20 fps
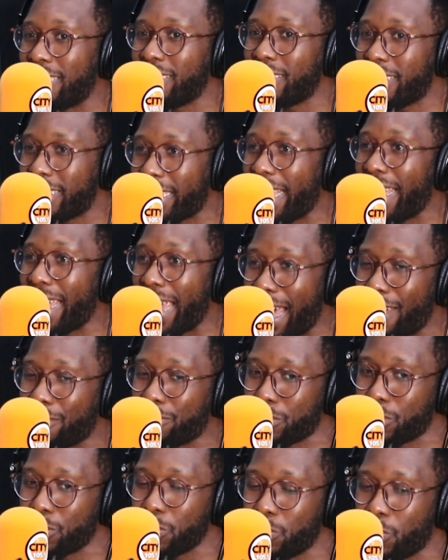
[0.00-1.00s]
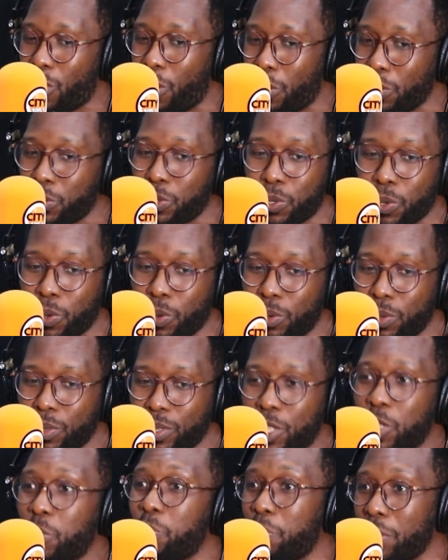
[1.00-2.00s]
And they have to also
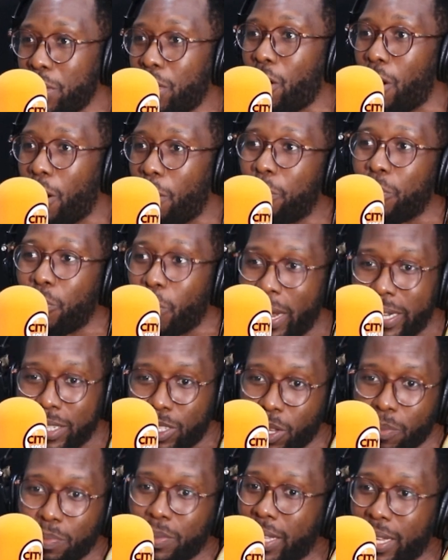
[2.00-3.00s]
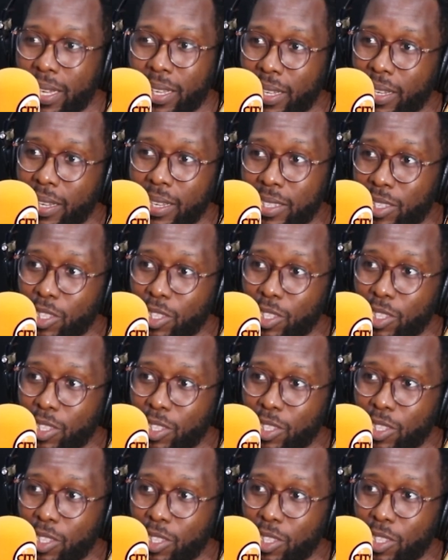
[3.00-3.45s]
speak up when something is